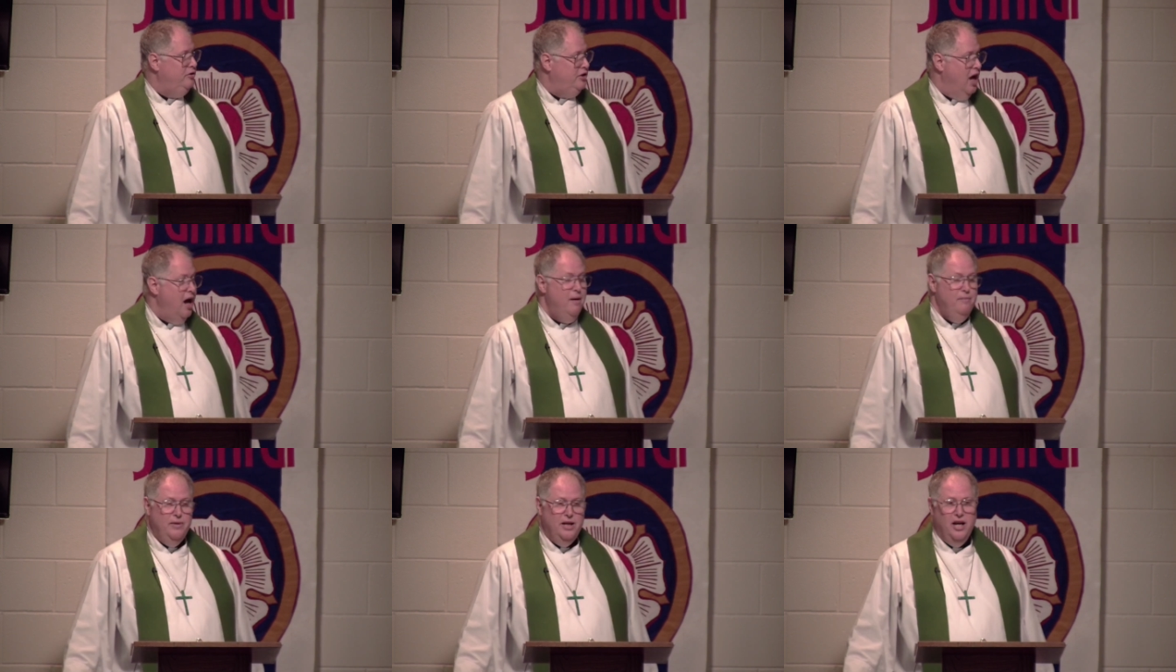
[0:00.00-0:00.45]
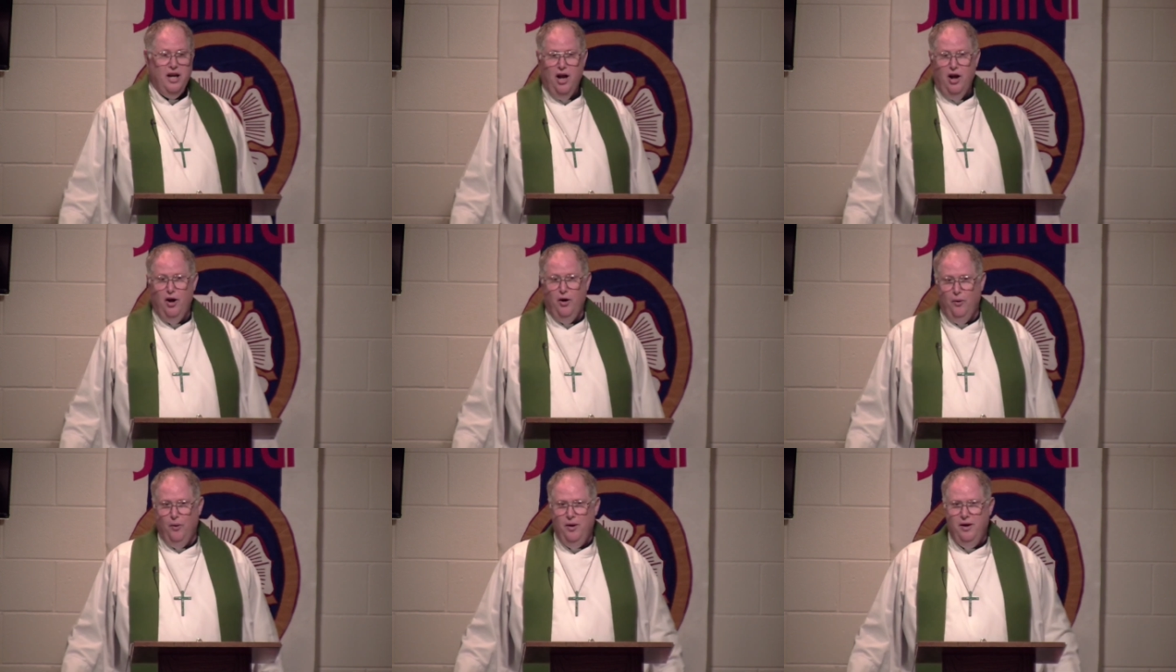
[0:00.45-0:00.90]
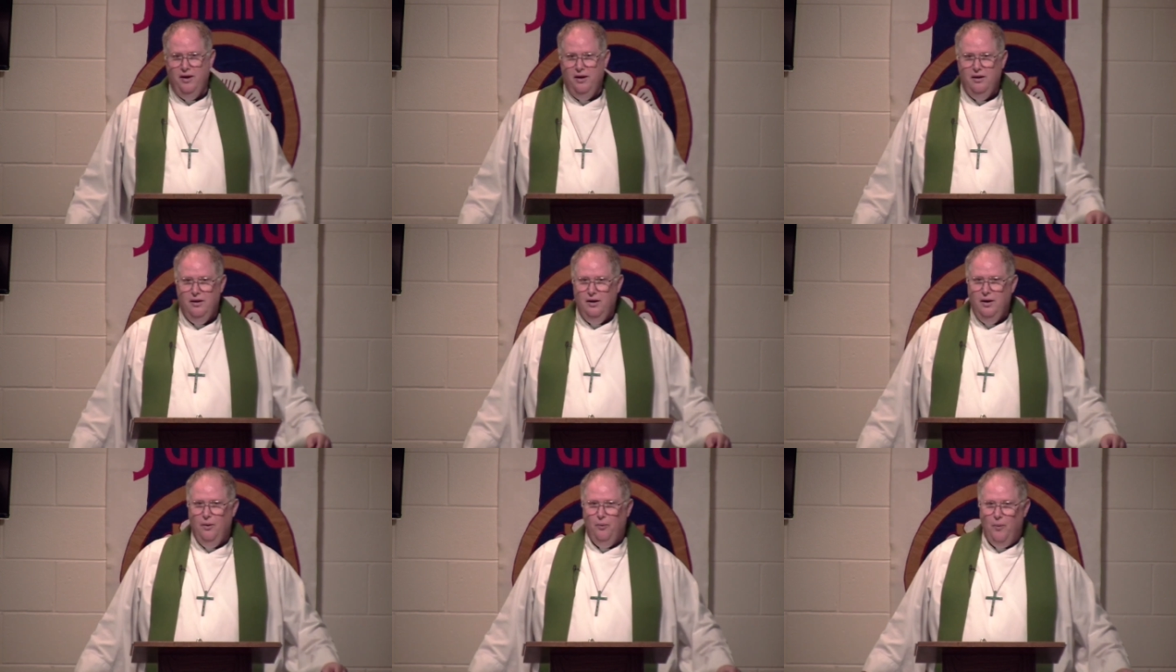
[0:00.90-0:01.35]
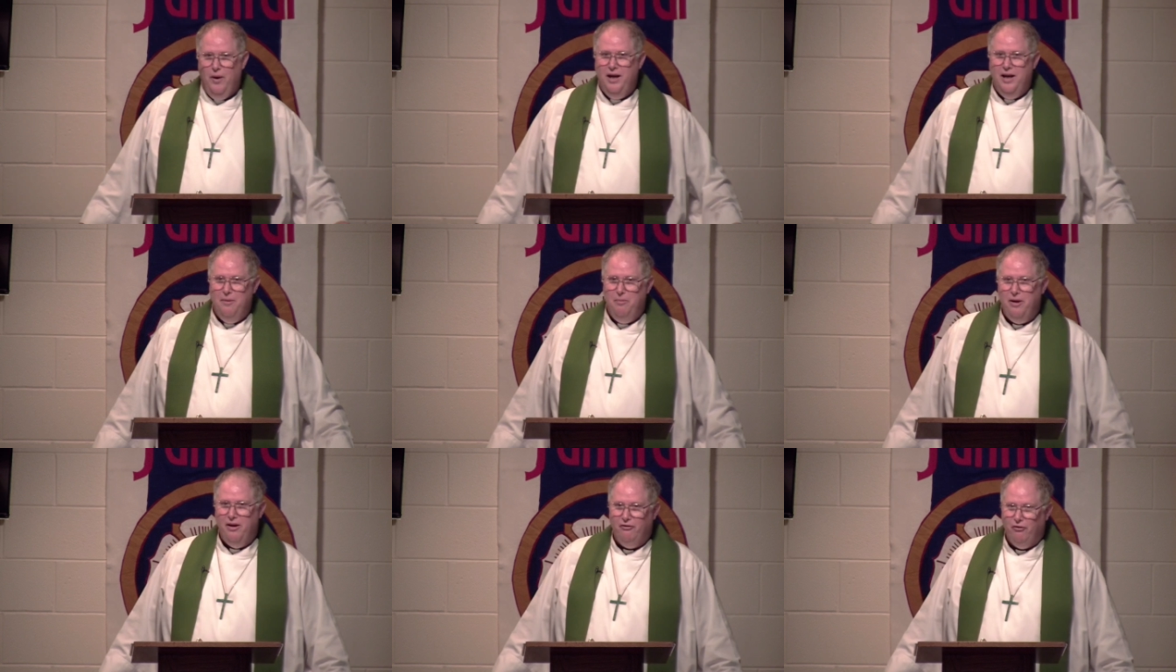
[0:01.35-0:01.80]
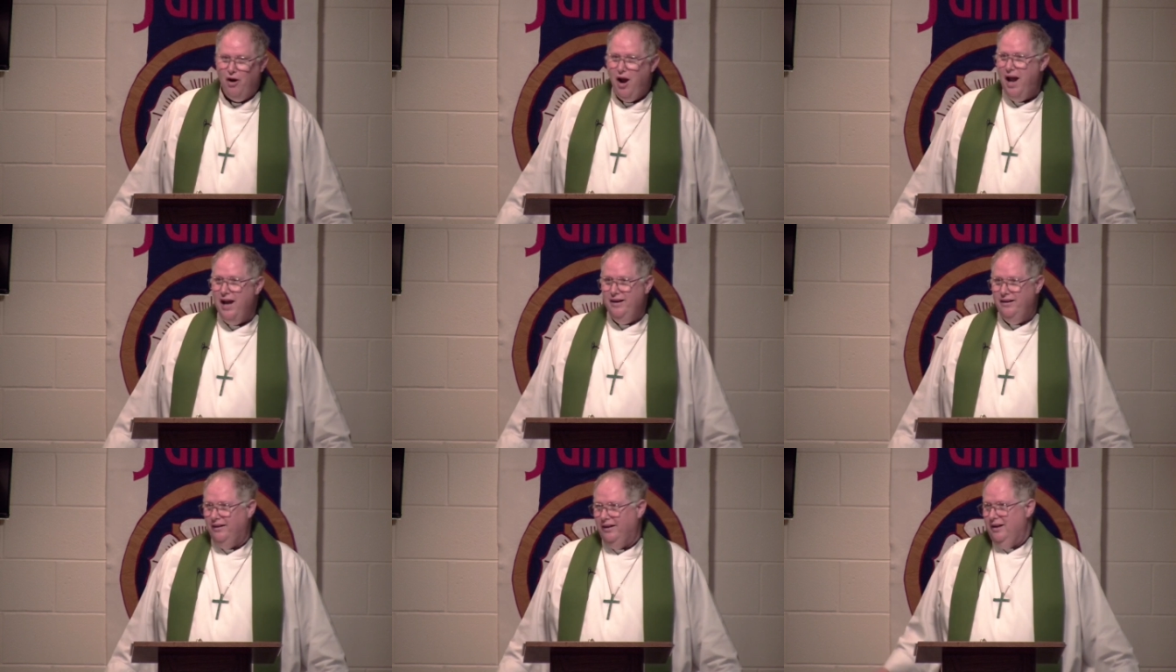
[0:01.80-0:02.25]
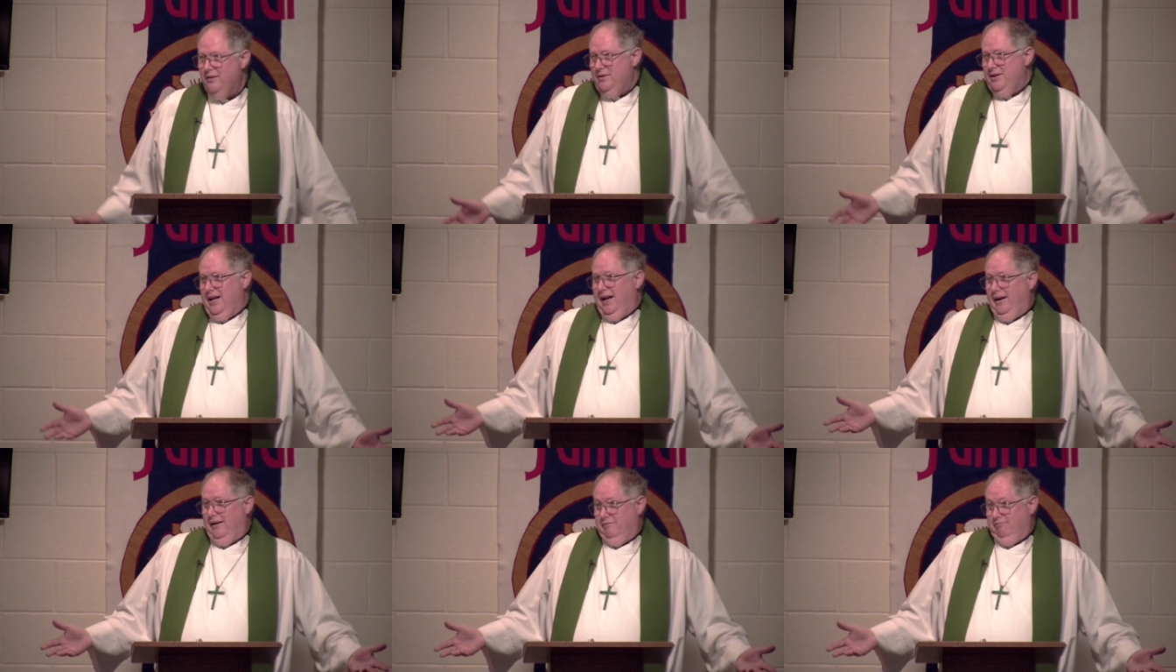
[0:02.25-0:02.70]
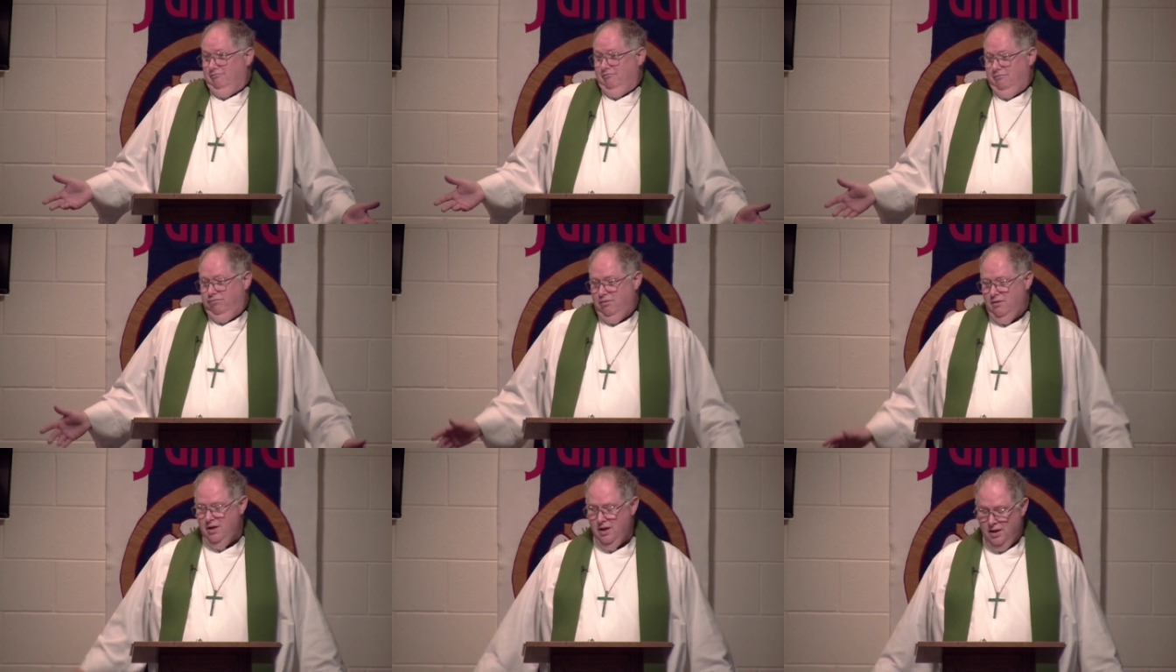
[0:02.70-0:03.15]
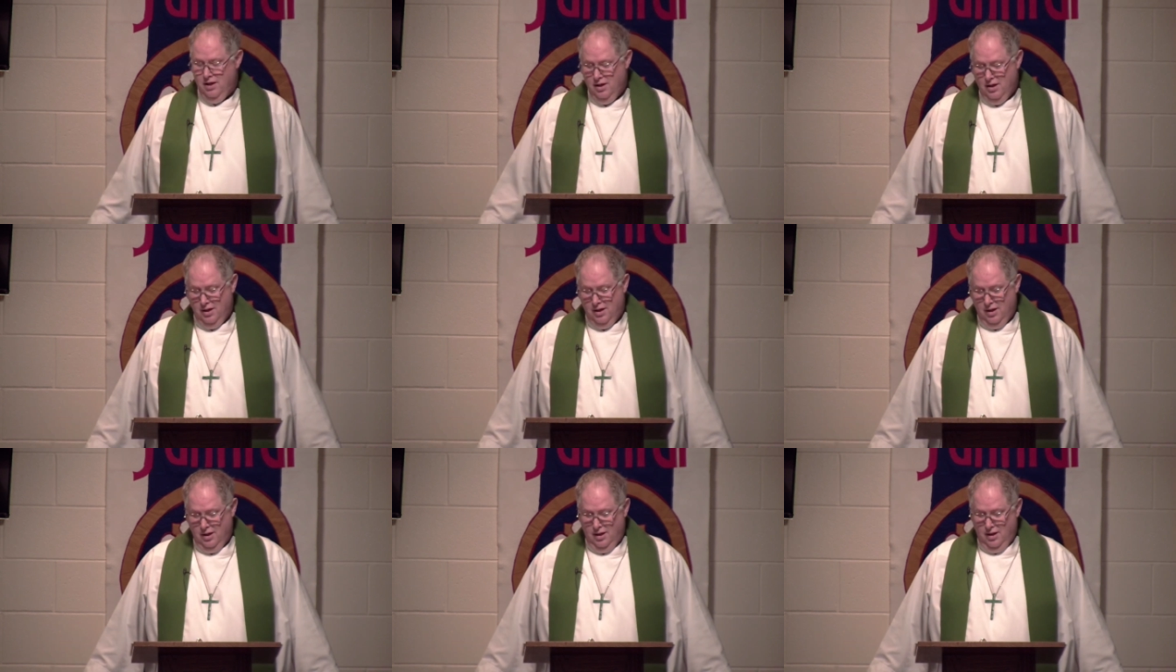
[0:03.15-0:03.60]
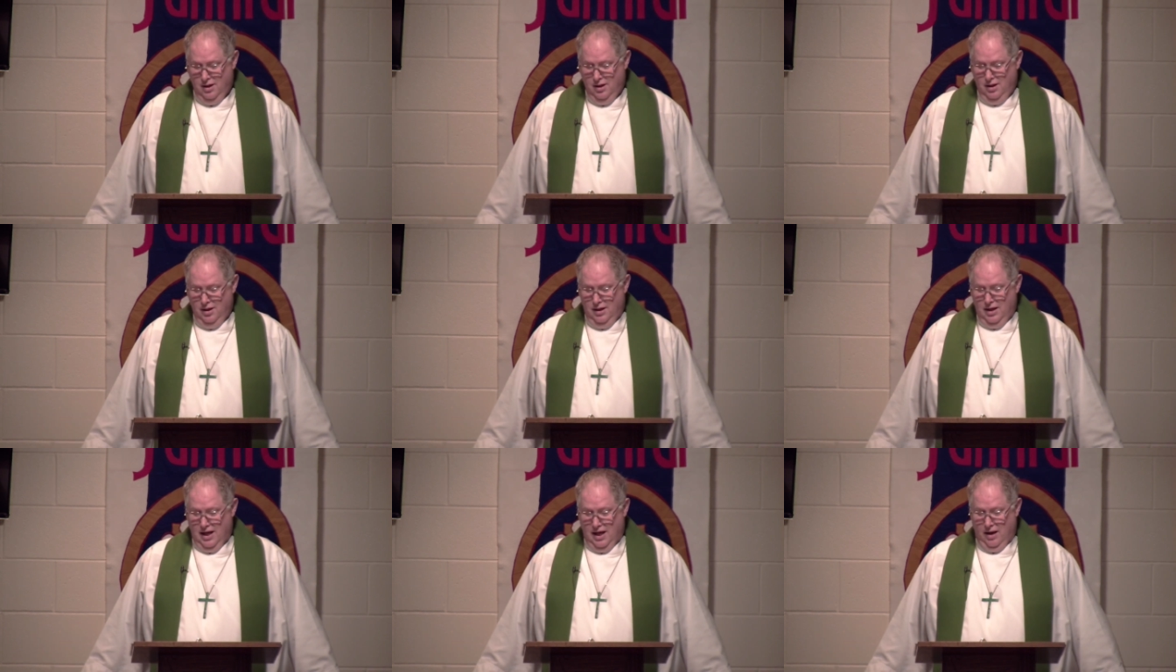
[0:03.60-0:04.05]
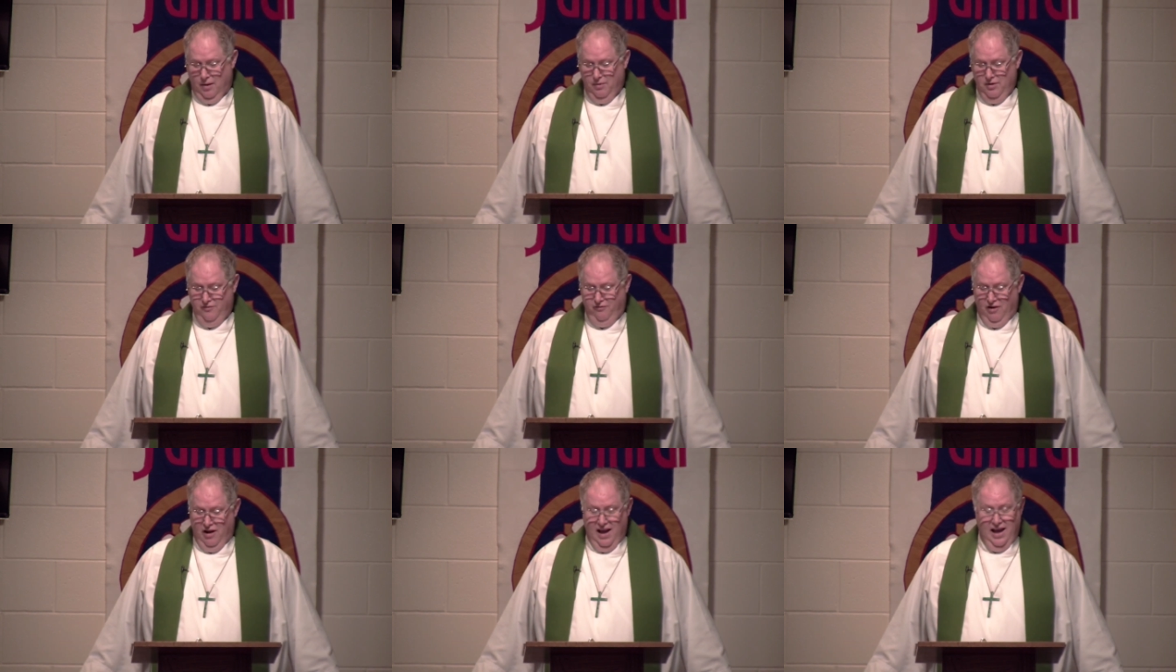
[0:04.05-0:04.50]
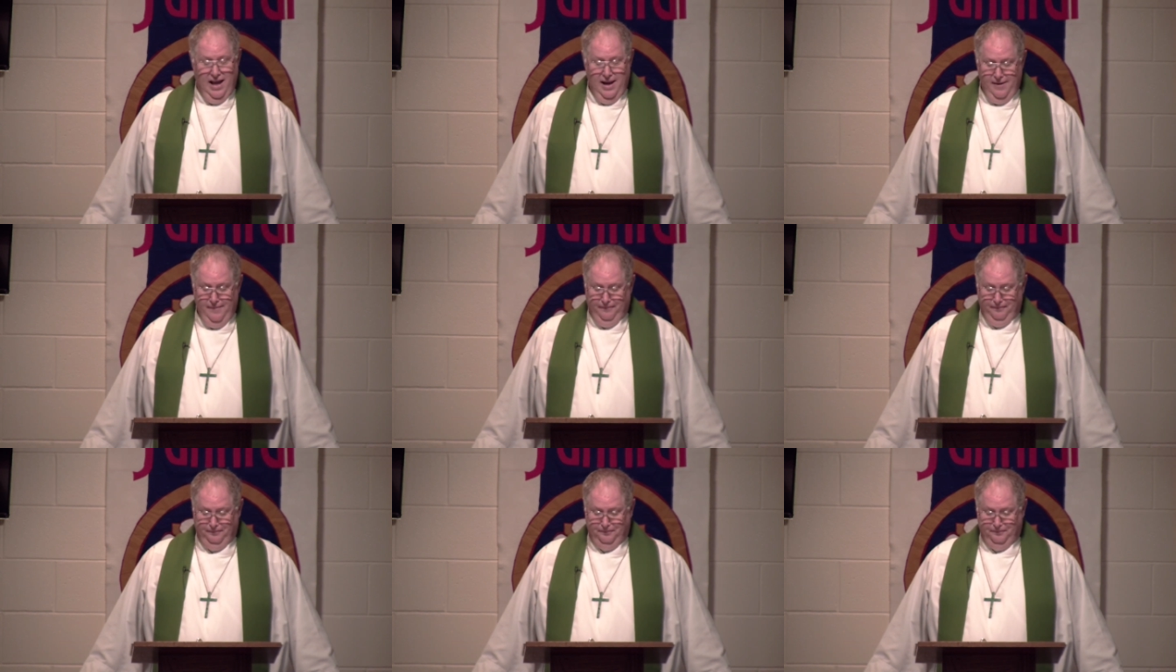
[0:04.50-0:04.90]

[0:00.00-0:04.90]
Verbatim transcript: dumb to know. Right? I was like, I was fine.